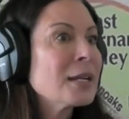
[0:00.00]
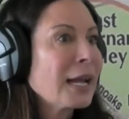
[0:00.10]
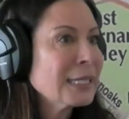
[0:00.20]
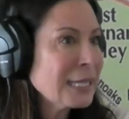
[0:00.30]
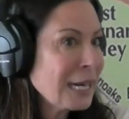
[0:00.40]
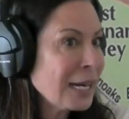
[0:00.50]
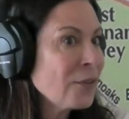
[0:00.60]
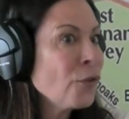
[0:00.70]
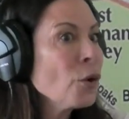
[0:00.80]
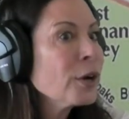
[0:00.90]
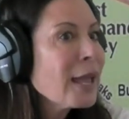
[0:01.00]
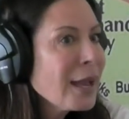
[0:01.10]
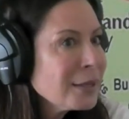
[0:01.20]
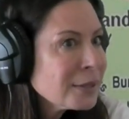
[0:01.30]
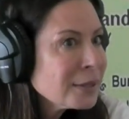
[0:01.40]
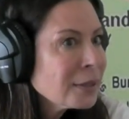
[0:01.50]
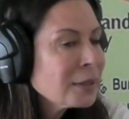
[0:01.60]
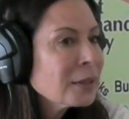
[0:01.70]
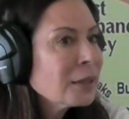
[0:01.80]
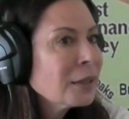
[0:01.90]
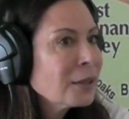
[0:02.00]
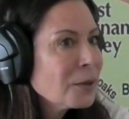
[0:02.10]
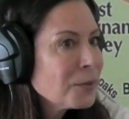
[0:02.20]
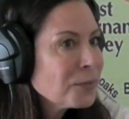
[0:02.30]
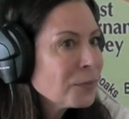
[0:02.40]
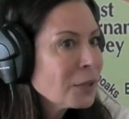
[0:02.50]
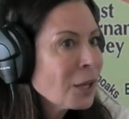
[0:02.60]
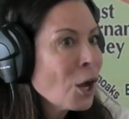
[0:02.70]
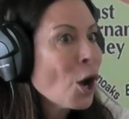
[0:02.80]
1984, yes. I've seen some of those in the hood.